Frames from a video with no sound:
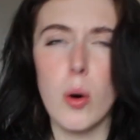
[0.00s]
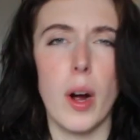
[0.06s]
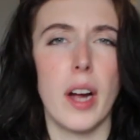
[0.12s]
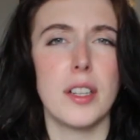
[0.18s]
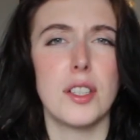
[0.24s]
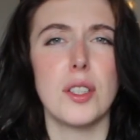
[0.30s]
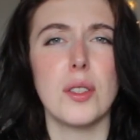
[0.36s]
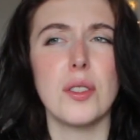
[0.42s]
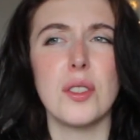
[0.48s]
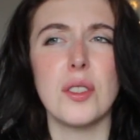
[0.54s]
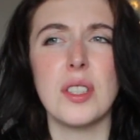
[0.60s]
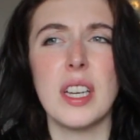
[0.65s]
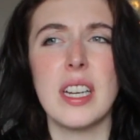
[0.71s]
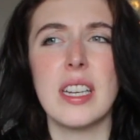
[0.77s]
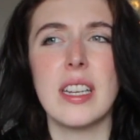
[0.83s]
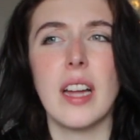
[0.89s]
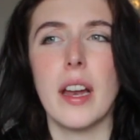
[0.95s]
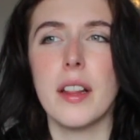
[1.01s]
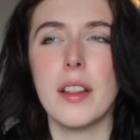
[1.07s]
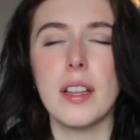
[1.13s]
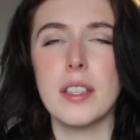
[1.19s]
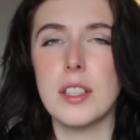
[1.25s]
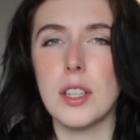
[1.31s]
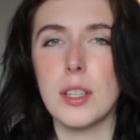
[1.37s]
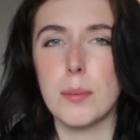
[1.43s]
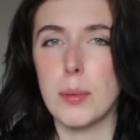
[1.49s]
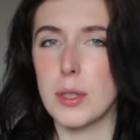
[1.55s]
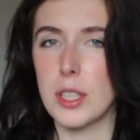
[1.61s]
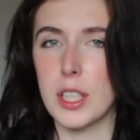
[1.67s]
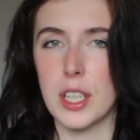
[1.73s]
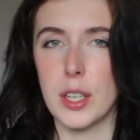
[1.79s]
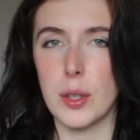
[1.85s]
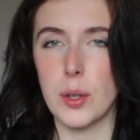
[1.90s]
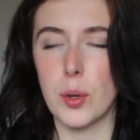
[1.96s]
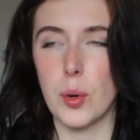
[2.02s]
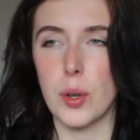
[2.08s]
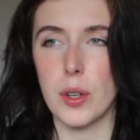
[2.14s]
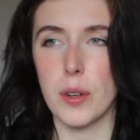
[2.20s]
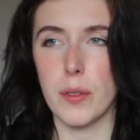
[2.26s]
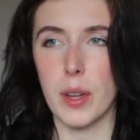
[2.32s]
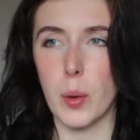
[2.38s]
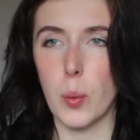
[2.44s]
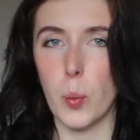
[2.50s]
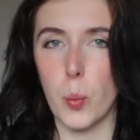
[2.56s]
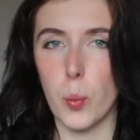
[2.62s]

I should also say none of these are in particular order of like